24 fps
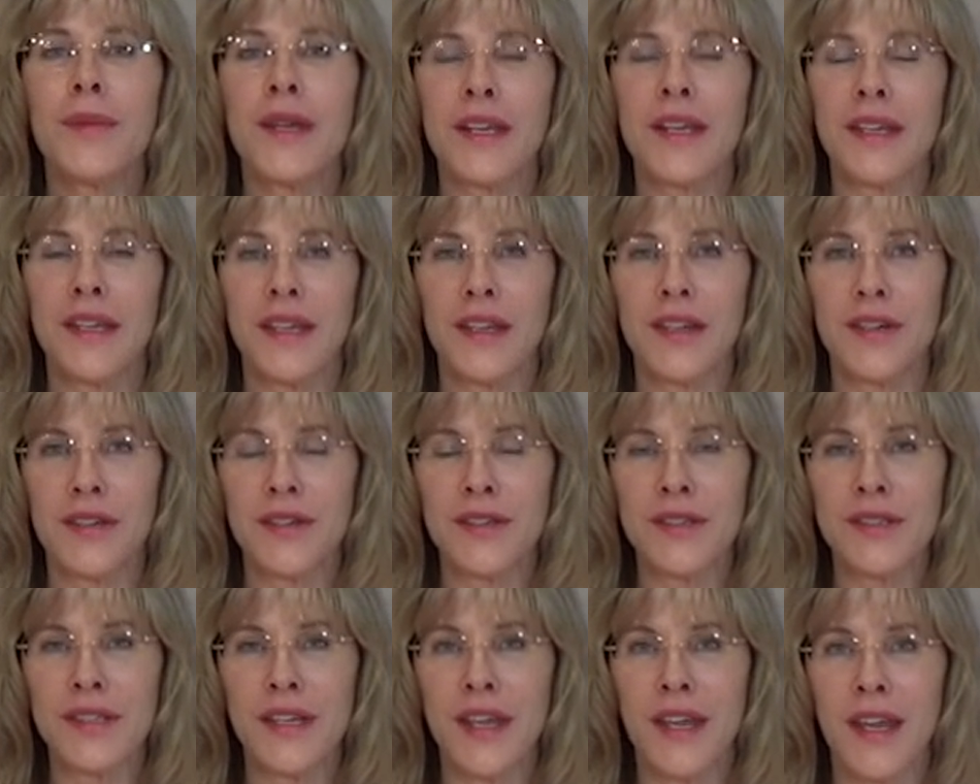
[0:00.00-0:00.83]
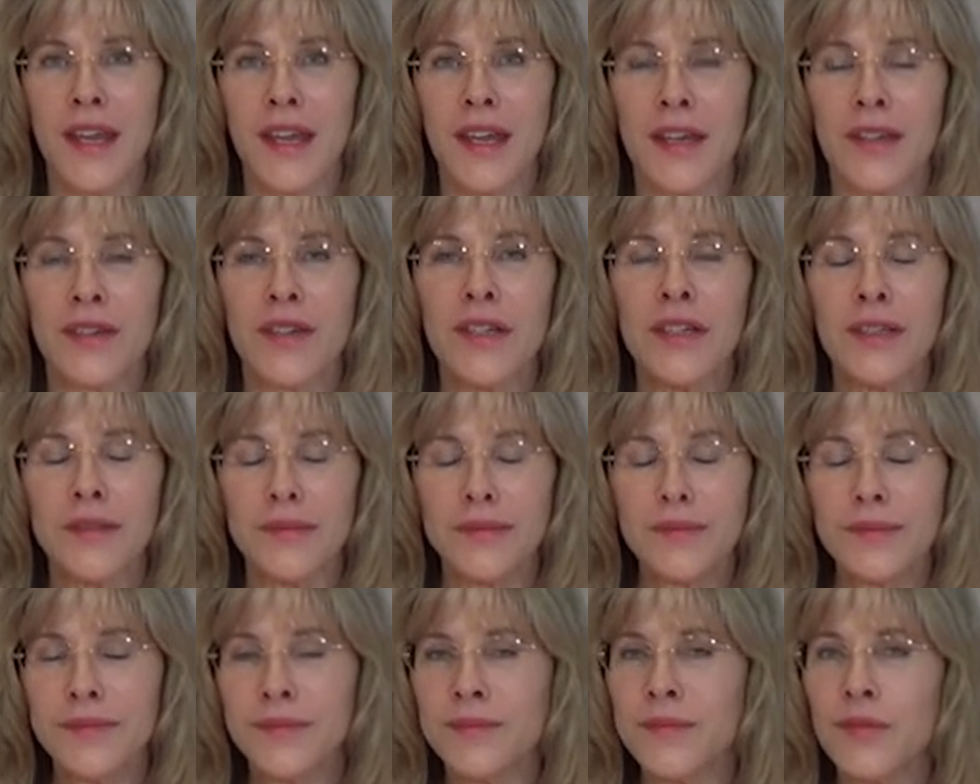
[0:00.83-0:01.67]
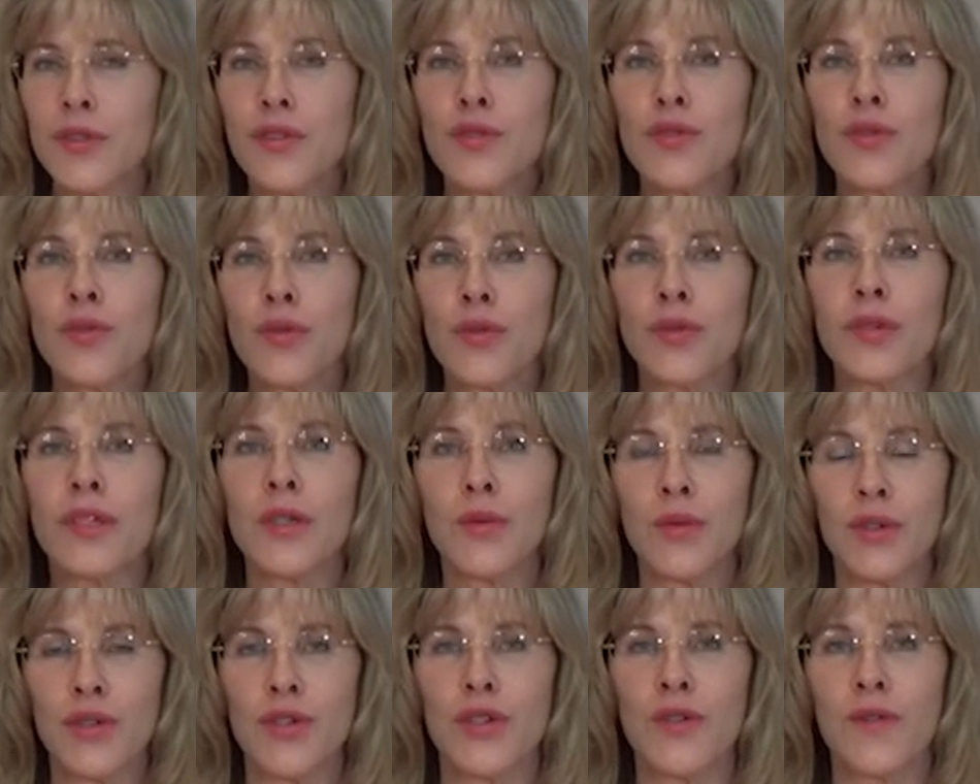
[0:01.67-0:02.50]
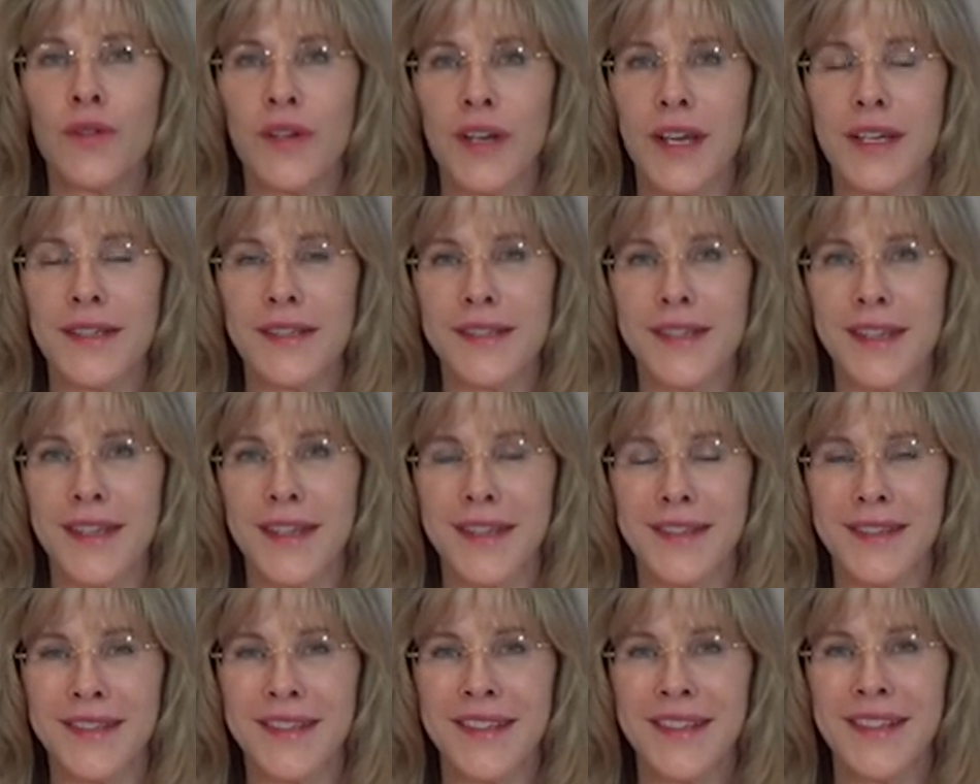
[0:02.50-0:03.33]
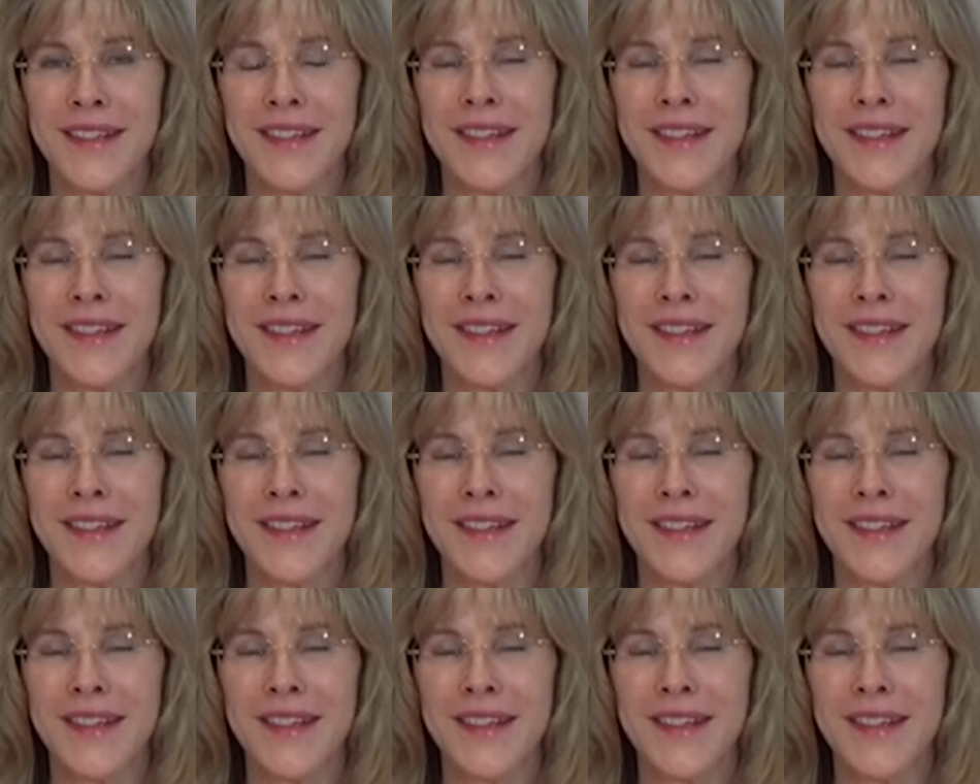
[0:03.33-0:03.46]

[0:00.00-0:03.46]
many years and truly rejuvenate skin.